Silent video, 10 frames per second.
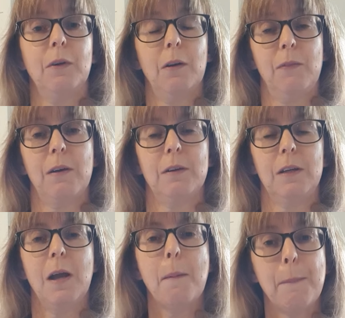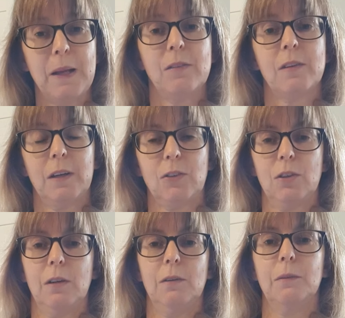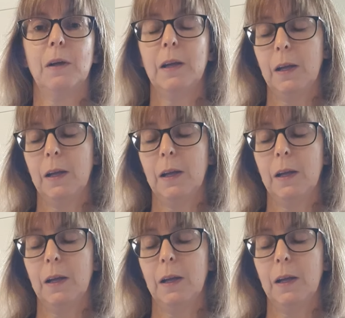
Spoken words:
a very basic journal.